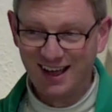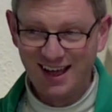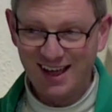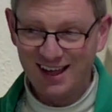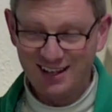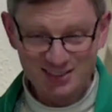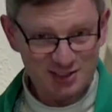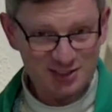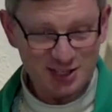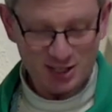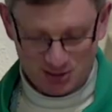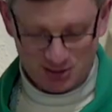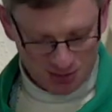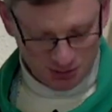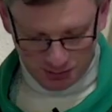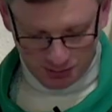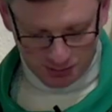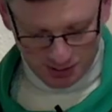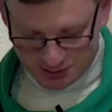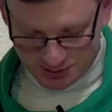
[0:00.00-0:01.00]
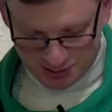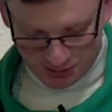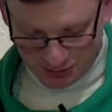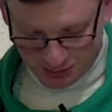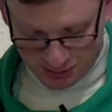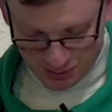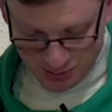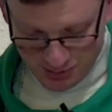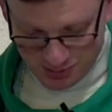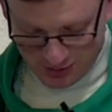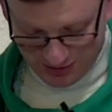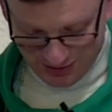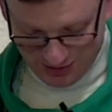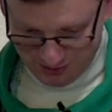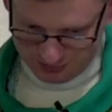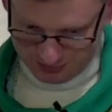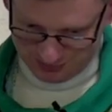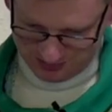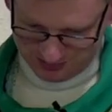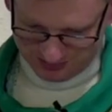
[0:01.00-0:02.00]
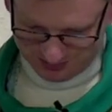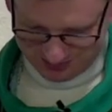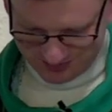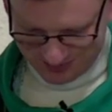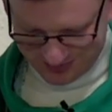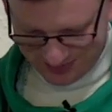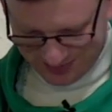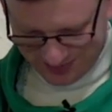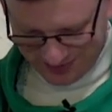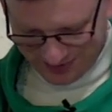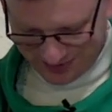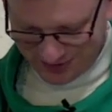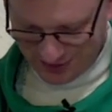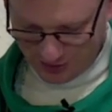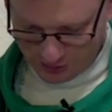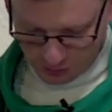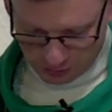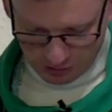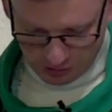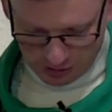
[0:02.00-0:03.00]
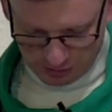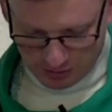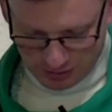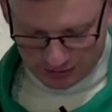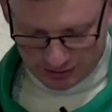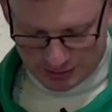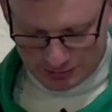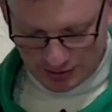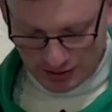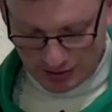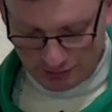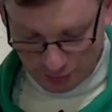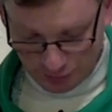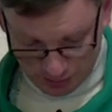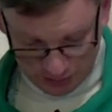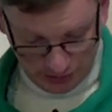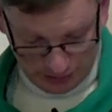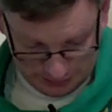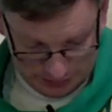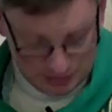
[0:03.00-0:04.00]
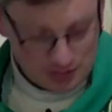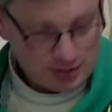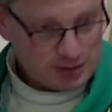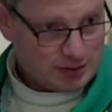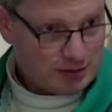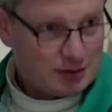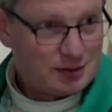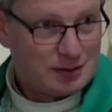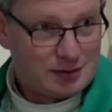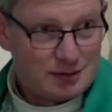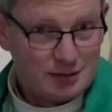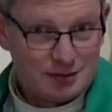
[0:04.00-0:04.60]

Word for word: It's just, it's so, it's so human. Uh, again, I don't recommend this behavior, but like this is, this,